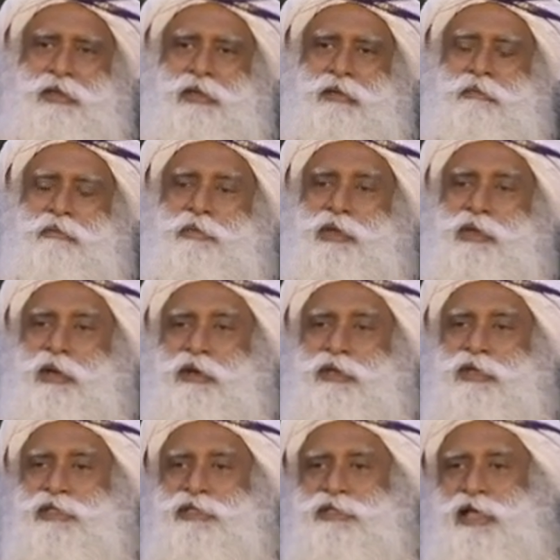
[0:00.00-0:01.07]
beyond
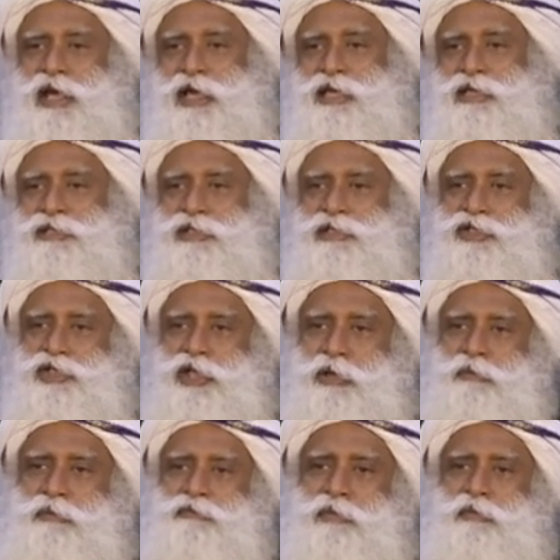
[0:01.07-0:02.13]
the size and shape
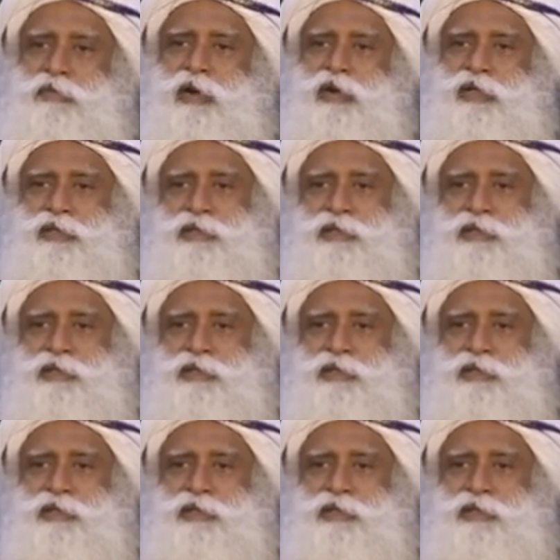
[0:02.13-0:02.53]
of the body.